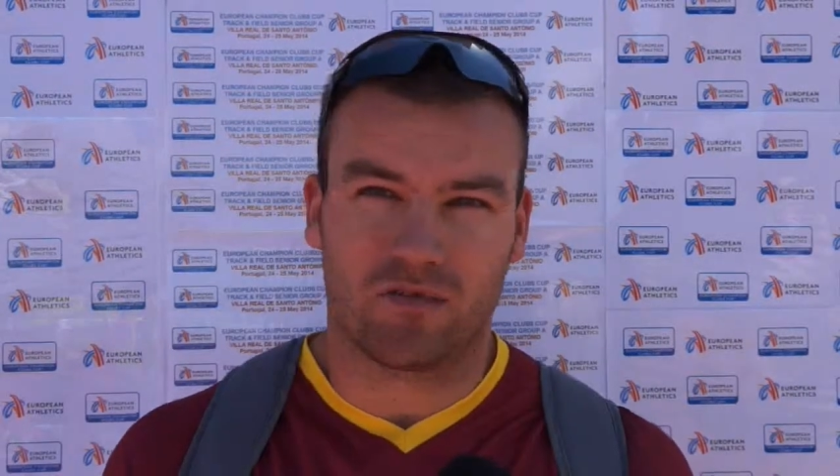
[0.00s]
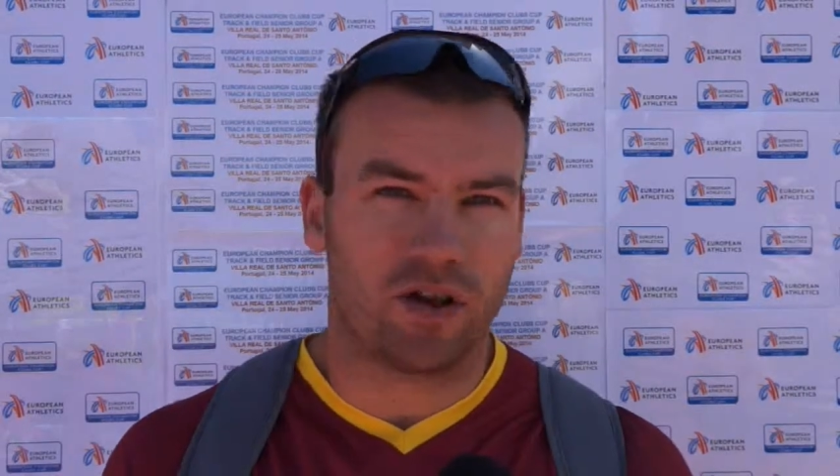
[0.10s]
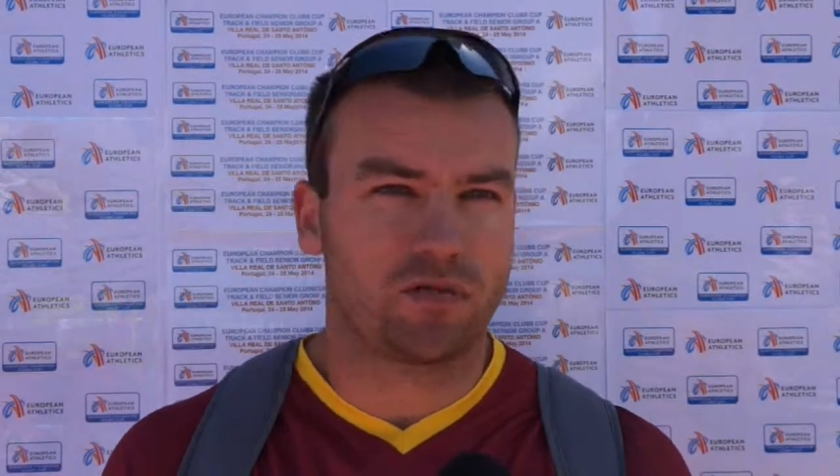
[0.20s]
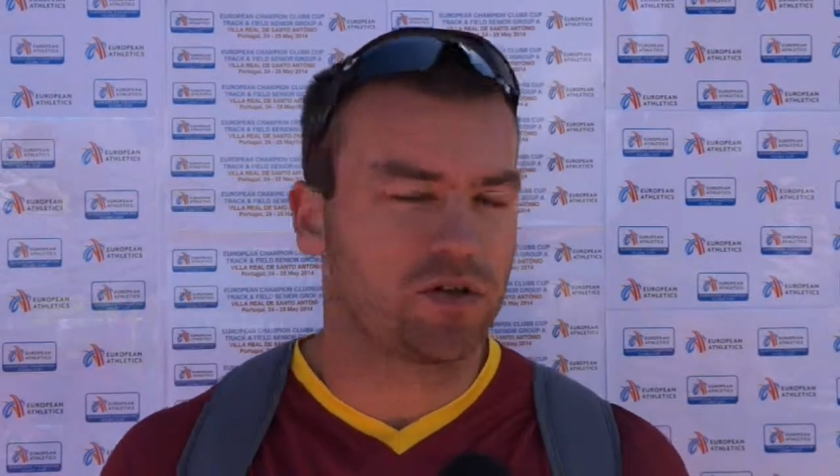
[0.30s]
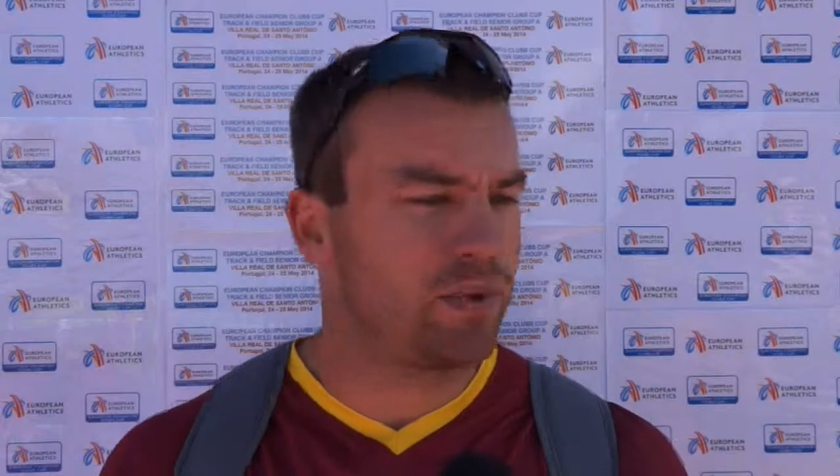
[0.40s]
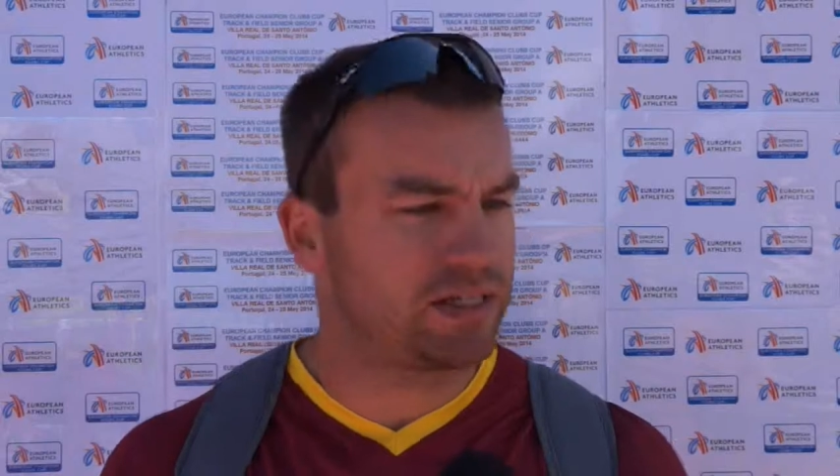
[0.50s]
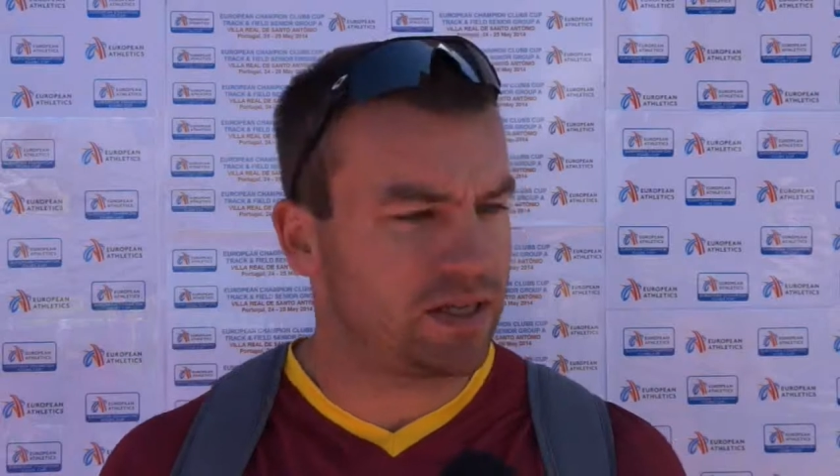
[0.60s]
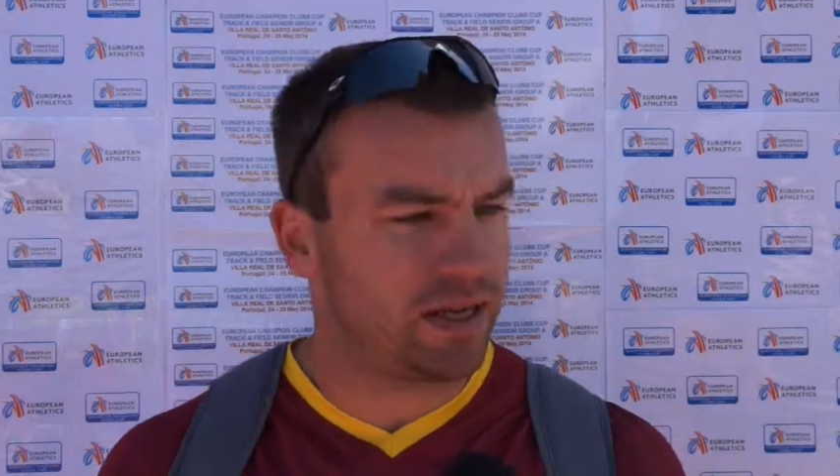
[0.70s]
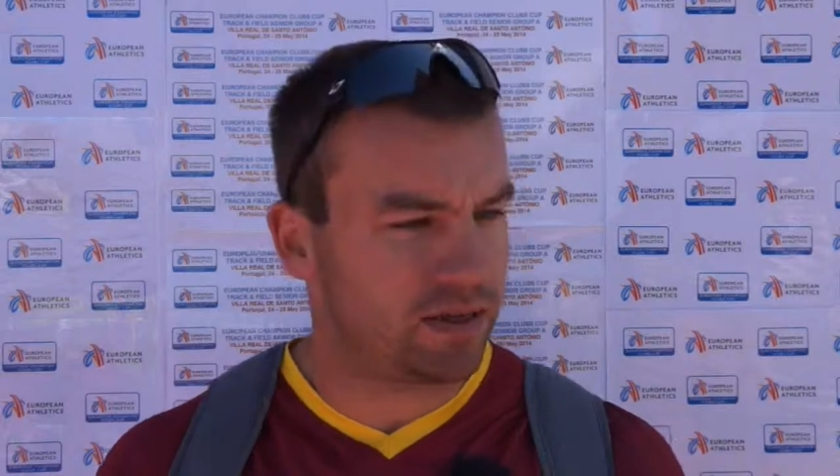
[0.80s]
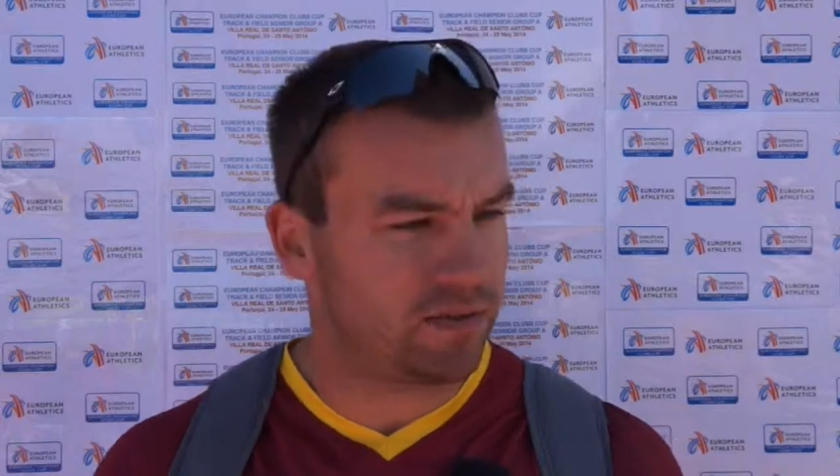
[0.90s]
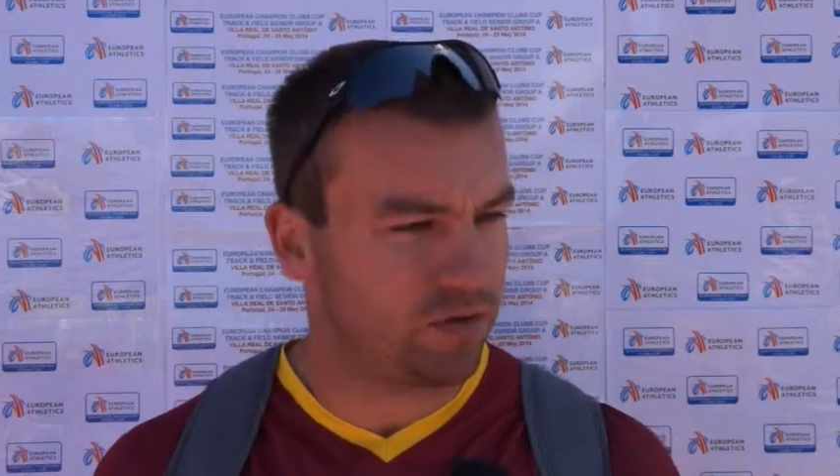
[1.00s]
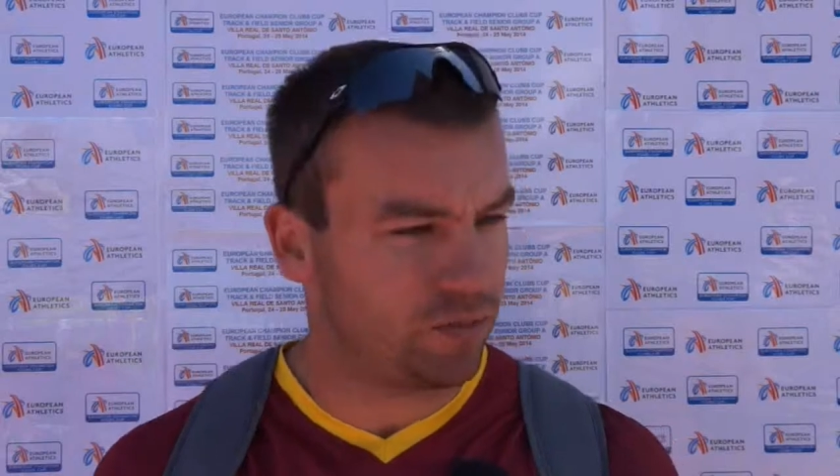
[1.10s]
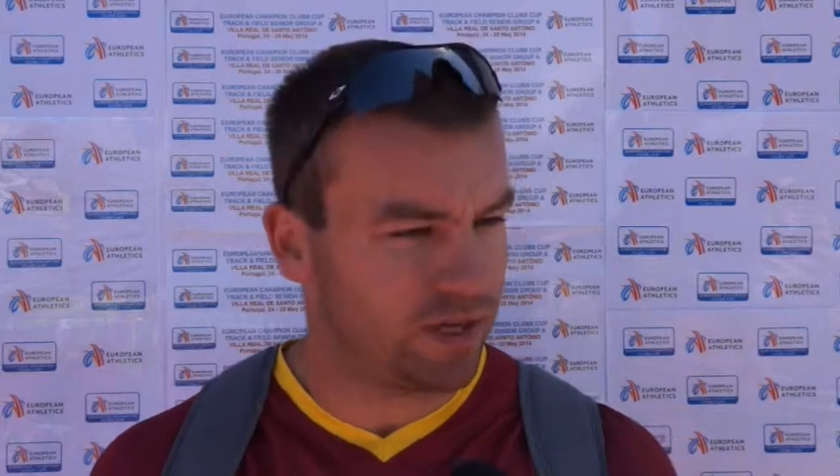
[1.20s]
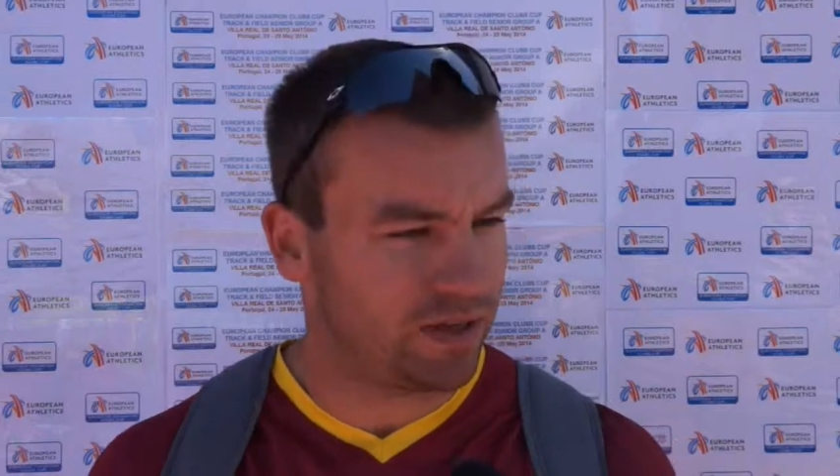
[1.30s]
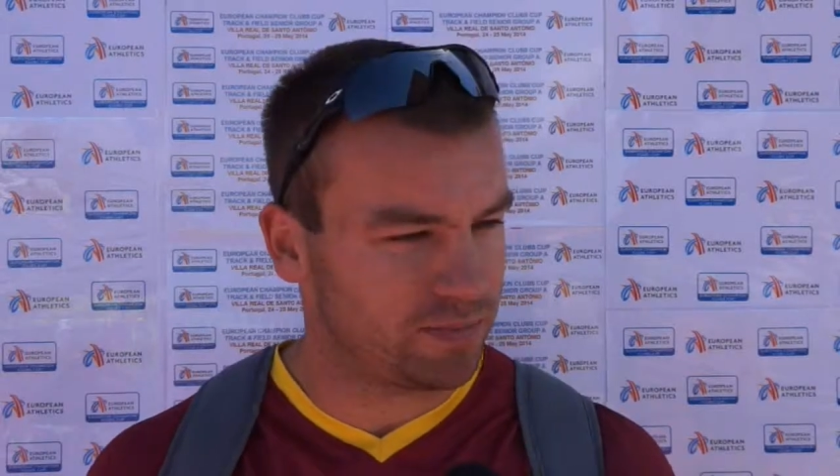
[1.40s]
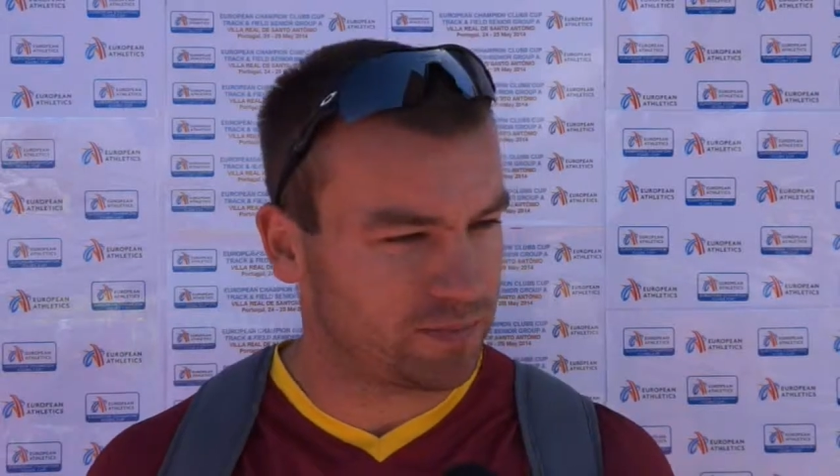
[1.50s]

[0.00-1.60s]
one of the best day for me